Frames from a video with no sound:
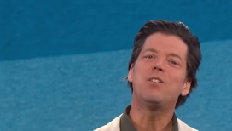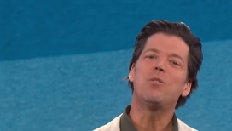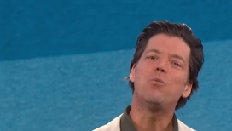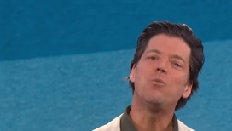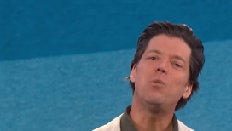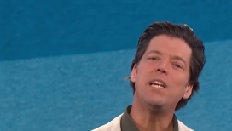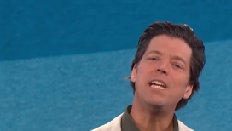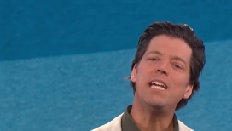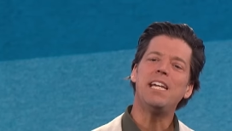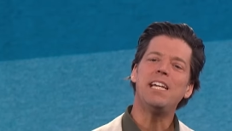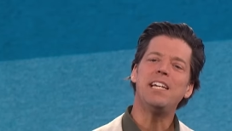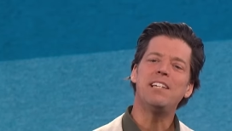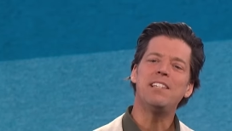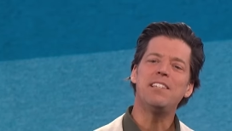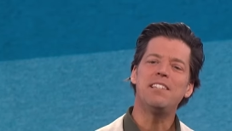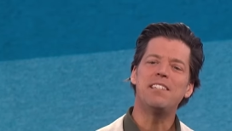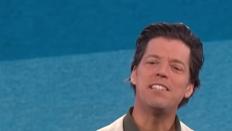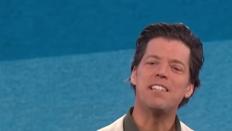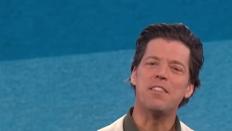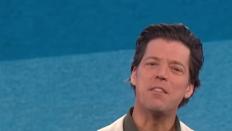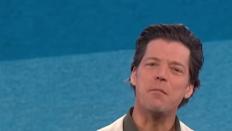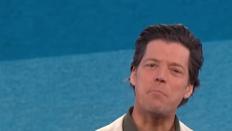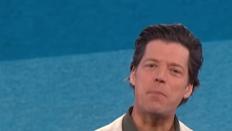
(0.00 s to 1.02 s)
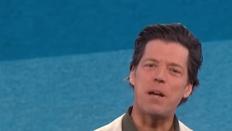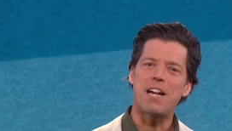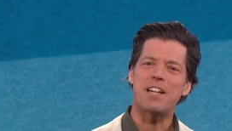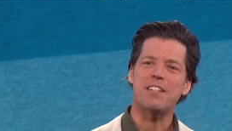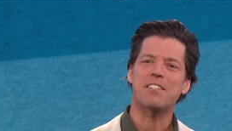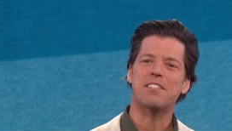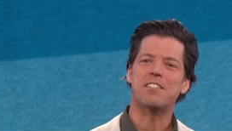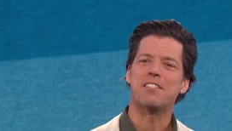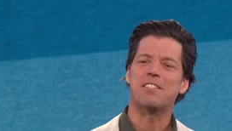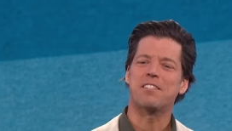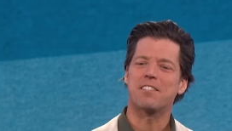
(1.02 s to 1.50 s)
the weeds and the
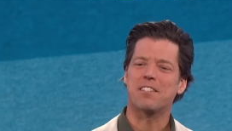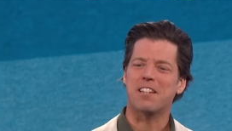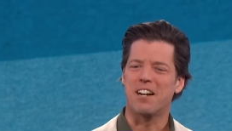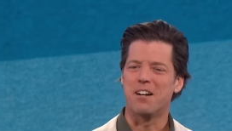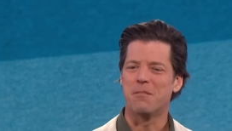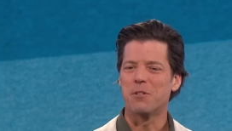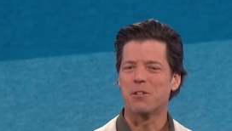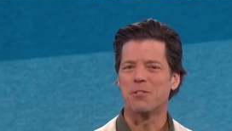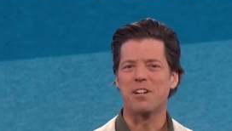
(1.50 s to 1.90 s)
pests come